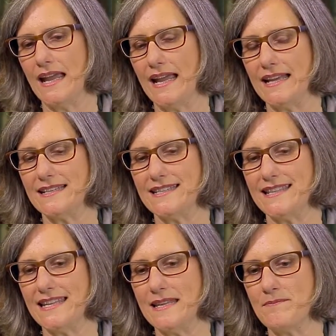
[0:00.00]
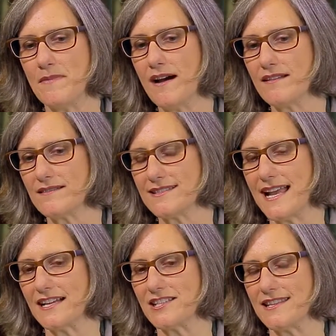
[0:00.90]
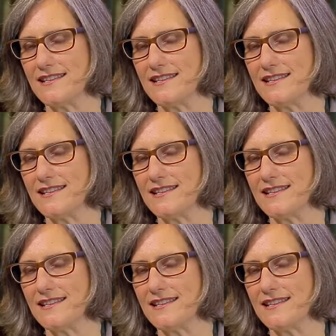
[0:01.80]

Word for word: And the models, actually,